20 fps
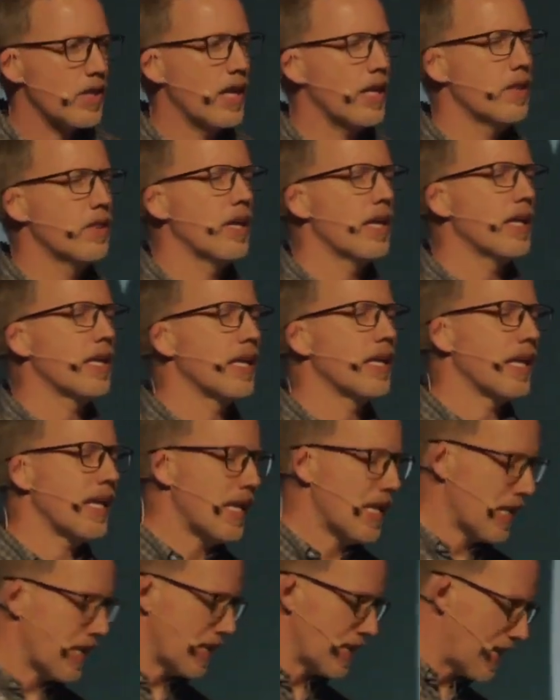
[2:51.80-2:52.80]
say that
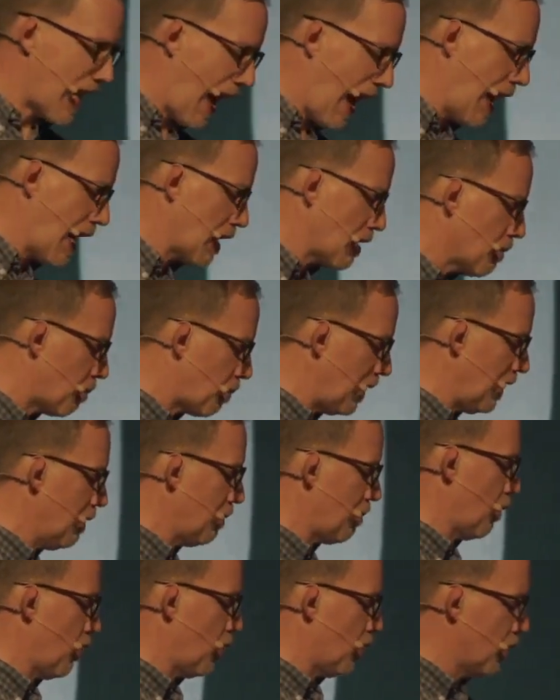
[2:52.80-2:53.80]
nine
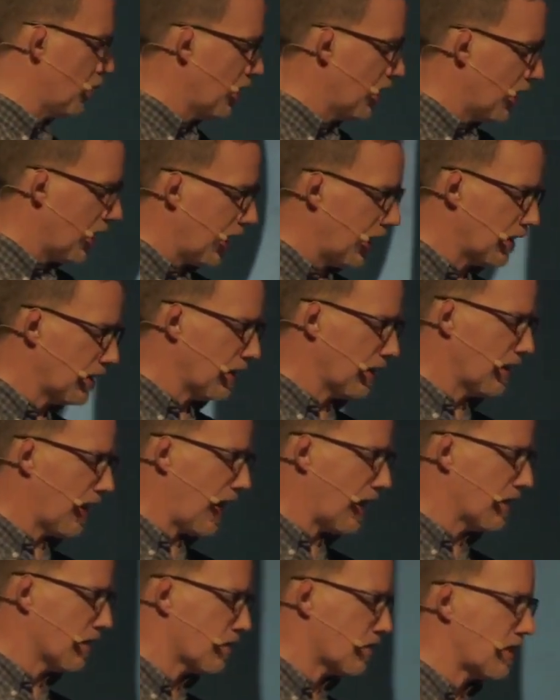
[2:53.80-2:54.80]
people in the
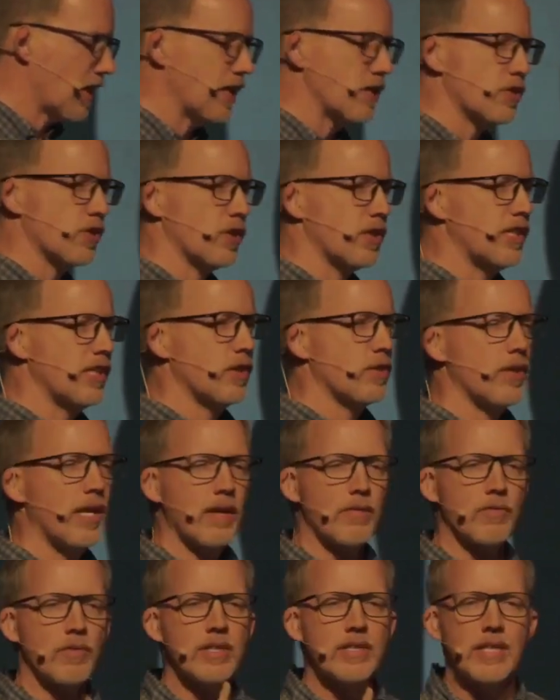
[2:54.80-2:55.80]
United States are
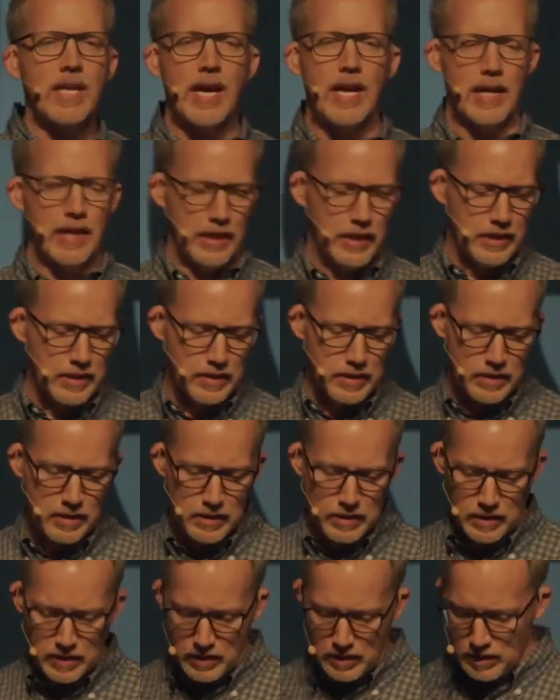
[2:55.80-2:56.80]
killed every day
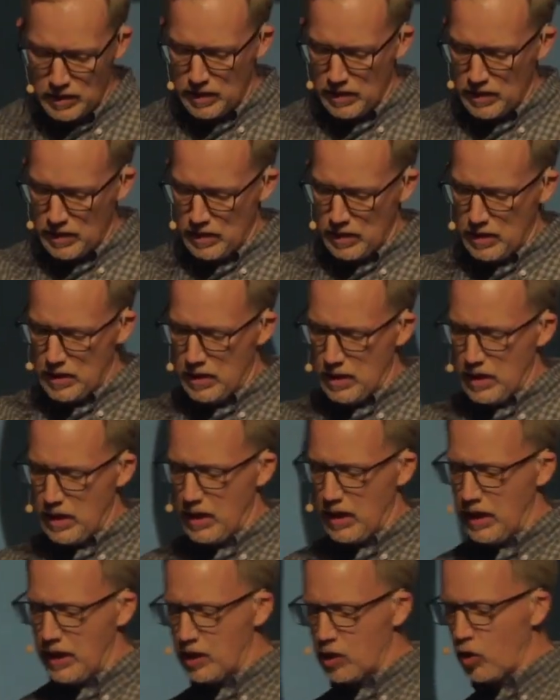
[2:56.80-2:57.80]

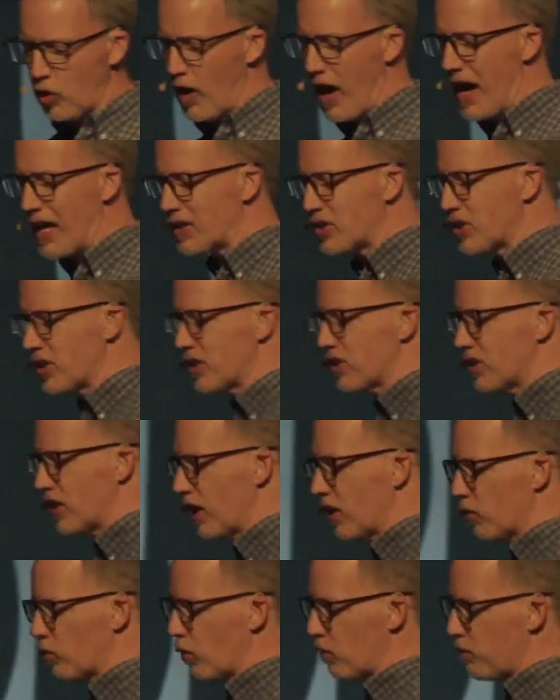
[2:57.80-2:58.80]
in
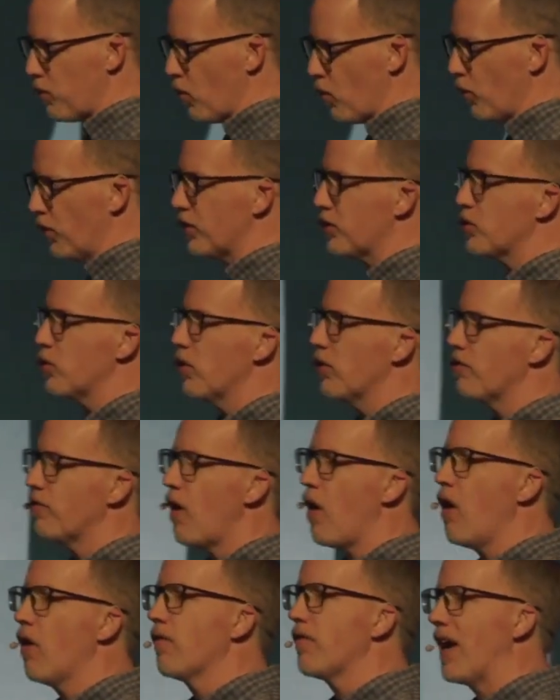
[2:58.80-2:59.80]
crashes that are reported to
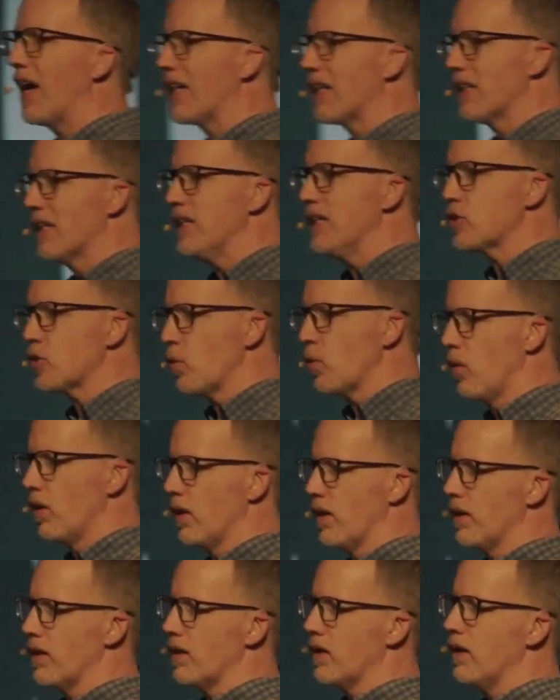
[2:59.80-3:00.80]
involve at least
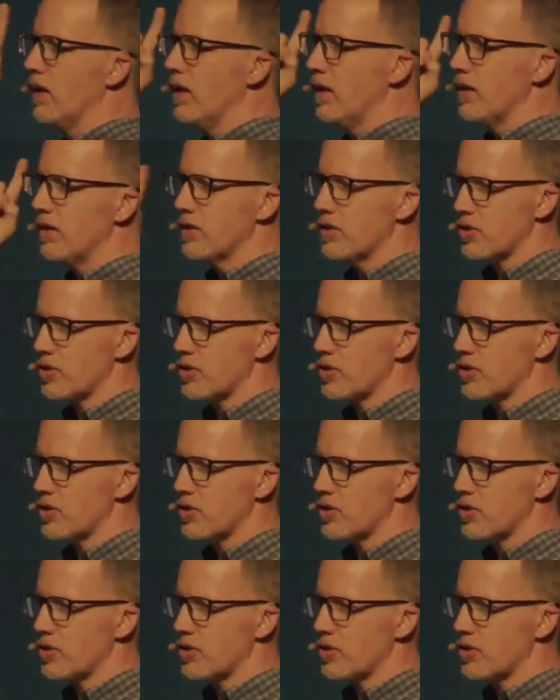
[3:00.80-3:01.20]
one